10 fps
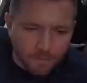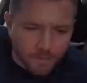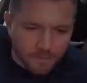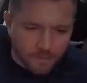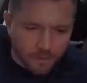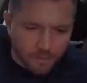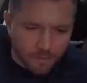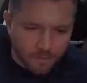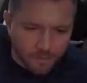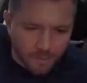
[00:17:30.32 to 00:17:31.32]
the
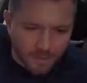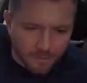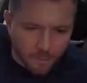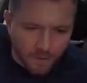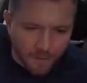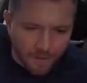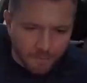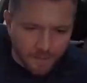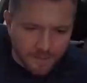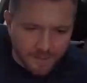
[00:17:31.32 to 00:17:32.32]
sunroof, so I don't have to worry about them
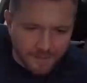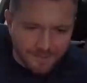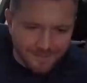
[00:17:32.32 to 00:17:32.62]
leaking.